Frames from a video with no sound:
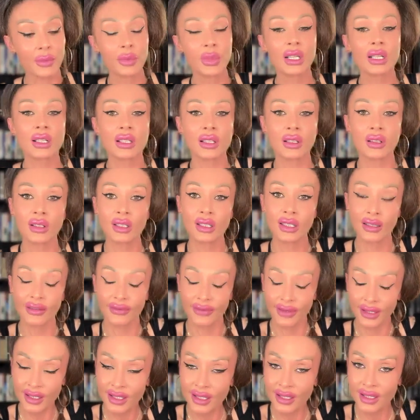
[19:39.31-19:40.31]
because they'll give
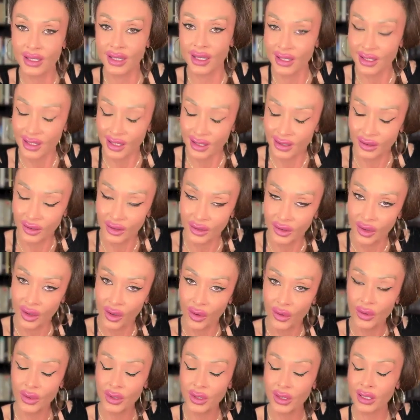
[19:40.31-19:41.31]
into this and they'll
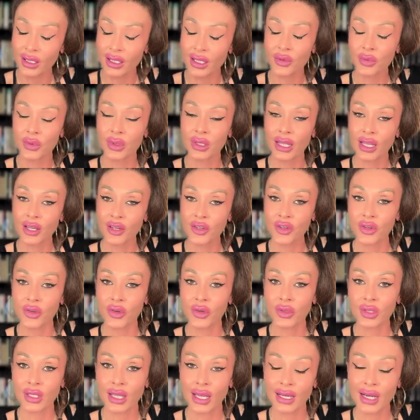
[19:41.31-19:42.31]
go into these
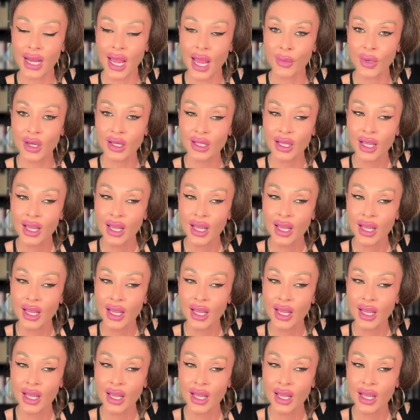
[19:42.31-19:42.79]
relational dynamics